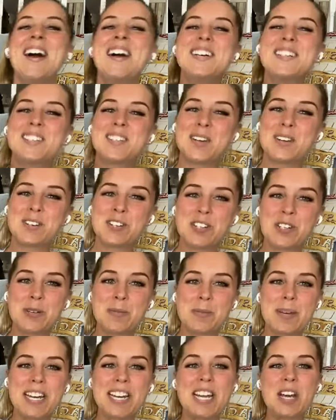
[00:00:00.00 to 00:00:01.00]

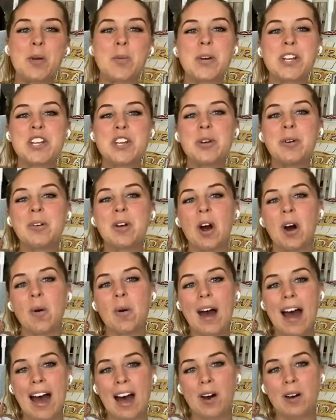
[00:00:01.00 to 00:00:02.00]
Social media, when you
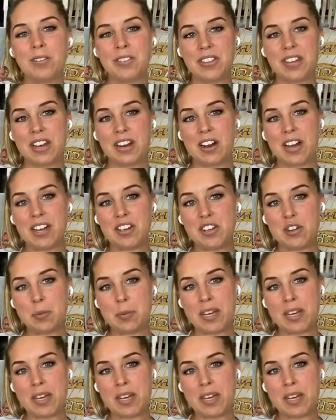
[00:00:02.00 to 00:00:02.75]
go out there and you